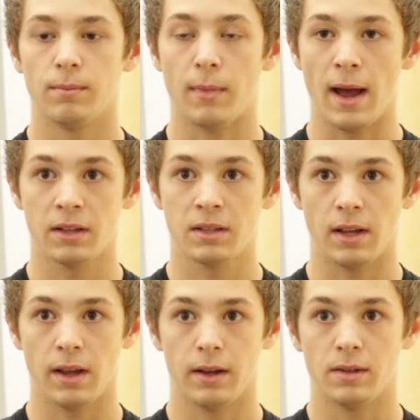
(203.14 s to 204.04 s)
Macs
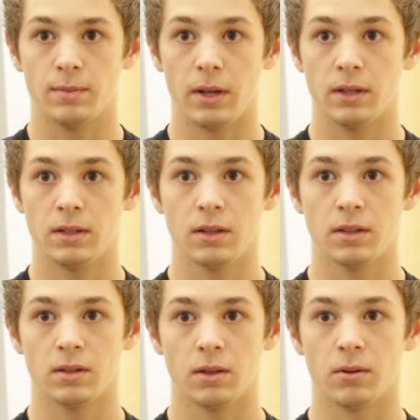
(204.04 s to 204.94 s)
and
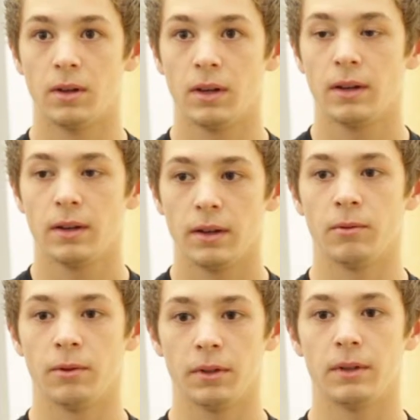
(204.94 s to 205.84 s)
PCs, so
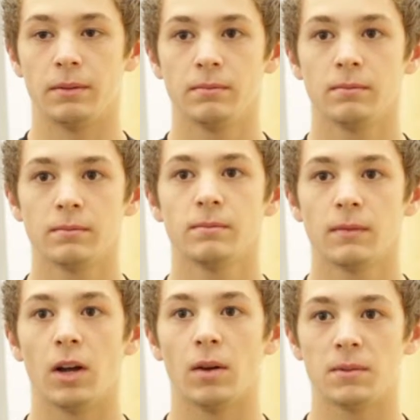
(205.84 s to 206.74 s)
it really
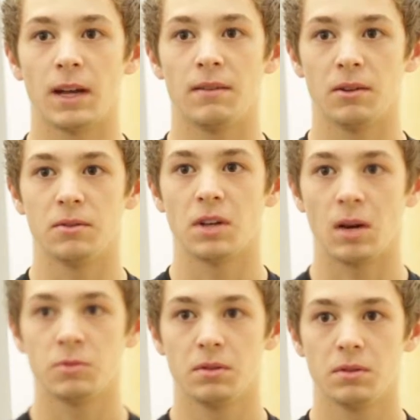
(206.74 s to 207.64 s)
helps having those
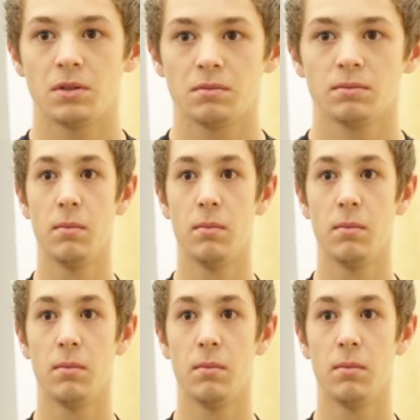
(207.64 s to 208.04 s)
options.